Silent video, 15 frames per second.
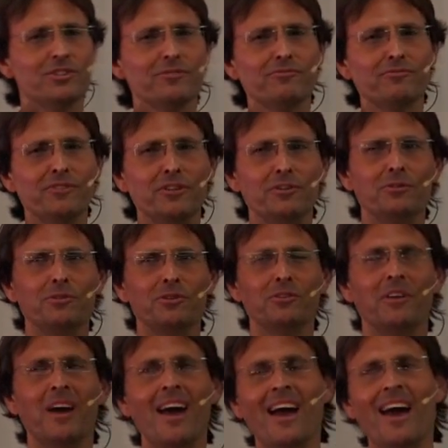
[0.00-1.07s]
you feel
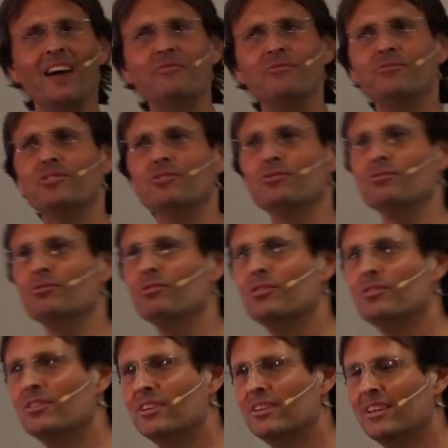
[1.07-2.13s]
you have to.
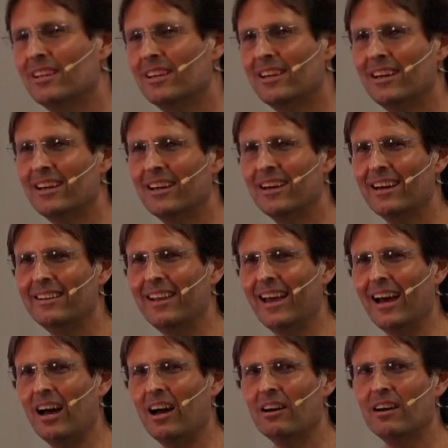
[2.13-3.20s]

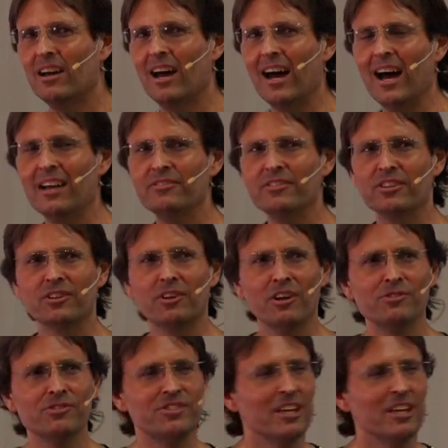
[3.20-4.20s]
Now, under God's